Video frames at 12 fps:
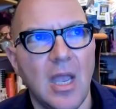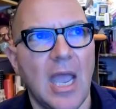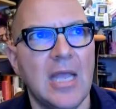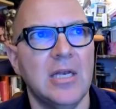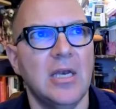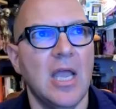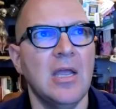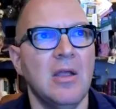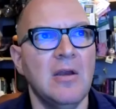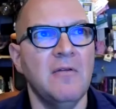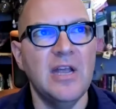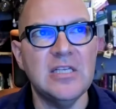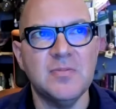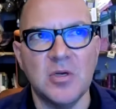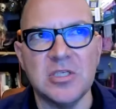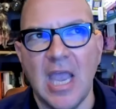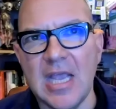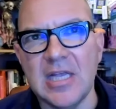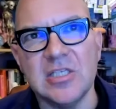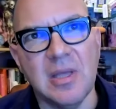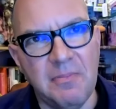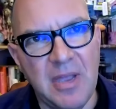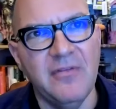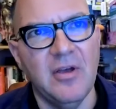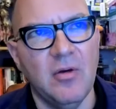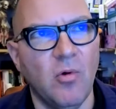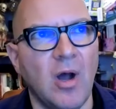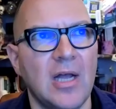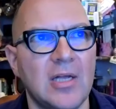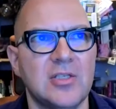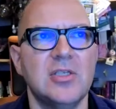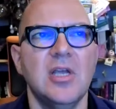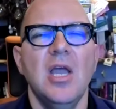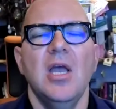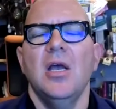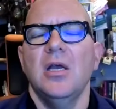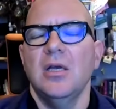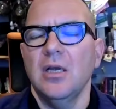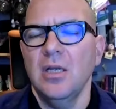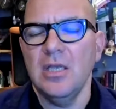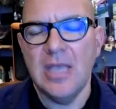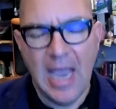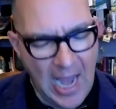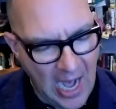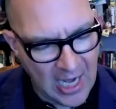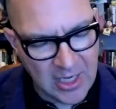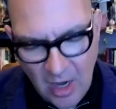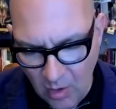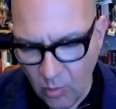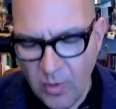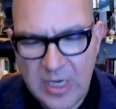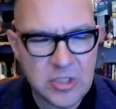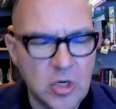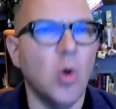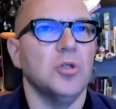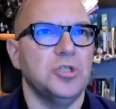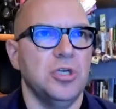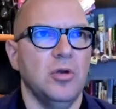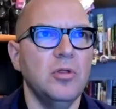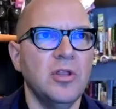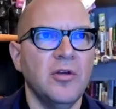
And in Facebook's case, the pivot was yeah, I know. We told you.